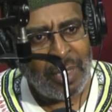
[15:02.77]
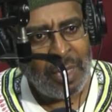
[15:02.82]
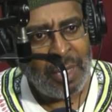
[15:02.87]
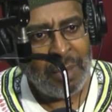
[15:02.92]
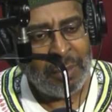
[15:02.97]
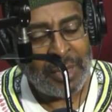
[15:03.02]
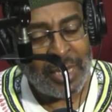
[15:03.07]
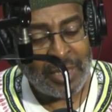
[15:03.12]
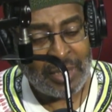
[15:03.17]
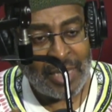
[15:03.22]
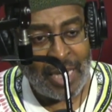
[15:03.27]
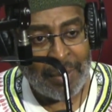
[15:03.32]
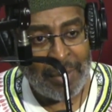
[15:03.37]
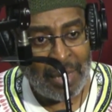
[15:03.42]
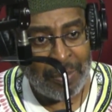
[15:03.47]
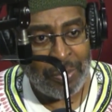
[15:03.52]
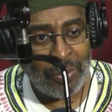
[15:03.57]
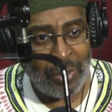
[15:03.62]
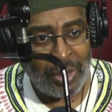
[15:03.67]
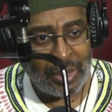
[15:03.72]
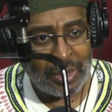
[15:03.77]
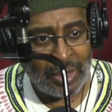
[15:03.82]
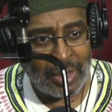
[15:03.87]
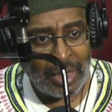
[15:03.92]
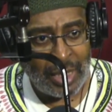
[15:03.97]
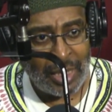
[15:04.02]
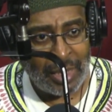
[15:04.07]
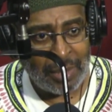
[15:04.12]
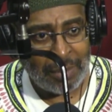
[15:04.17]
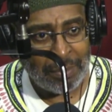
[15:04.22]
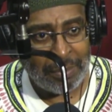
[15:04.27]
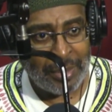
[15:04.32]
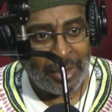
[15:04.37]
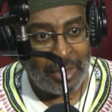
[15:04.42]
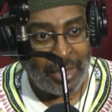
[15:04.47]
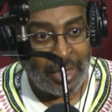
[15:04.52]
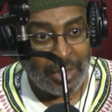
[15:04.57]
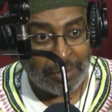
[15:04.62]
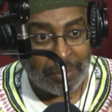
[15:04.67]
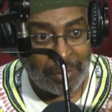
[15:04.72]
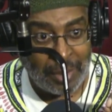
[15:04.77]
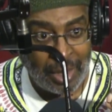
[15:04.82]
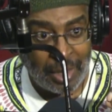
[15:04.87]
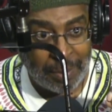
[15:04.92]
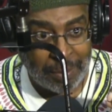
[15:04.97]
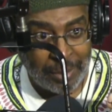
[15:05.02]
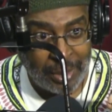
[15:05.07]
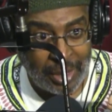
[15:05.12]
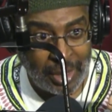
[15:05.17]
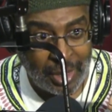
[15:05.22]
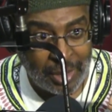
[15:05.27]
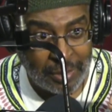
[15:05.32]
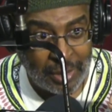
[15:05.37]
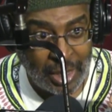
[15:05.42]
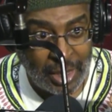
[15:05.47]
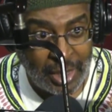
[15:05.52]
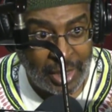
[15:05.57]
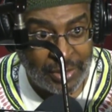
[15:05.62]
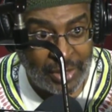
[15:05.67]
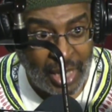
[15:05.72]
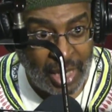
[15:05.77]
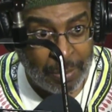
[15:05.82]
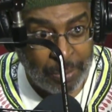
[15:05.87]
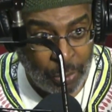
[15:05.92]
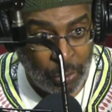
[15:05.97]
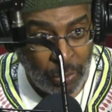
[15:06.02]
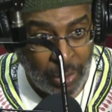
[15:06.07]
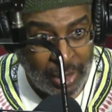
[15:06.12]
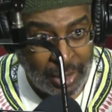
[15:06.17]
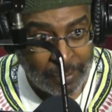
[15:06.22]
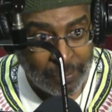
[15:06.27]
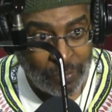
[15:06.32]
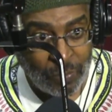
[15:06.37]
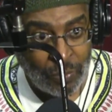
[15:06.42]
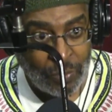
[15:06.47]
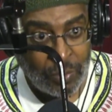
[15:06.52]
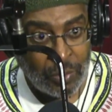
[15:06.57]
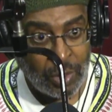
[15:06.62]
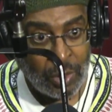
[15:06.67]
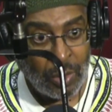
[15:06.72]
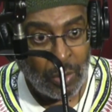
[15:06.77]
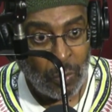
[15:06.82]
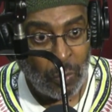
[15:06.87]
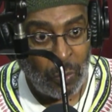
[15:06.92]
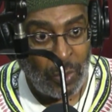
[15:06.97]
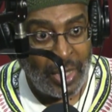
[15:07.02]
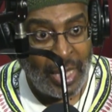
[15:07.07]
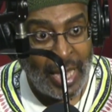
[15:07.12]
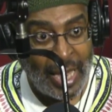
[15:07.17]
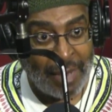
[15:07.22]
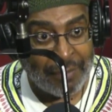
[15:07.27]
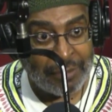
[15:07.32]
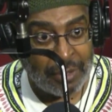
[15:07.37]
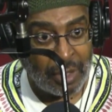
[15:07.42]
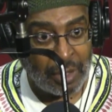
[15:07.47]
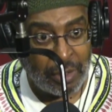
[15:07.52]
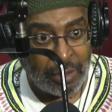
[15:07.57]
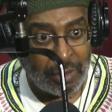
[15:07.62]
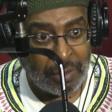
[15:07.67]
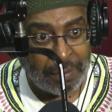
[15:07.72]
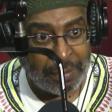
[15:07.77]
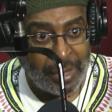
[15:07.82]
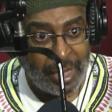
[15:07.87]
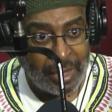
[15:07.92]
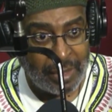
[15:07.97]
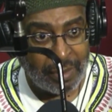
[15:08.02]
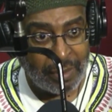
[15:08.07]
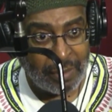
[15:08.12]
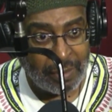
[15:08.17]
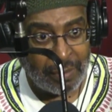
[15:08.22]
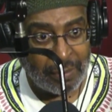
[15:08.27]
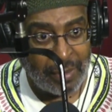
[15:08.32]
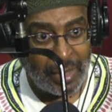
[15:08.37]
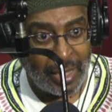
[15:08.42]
That's not my point today, but it's it, but is it is a point. It's, we yeah, have to learn better. It's right? a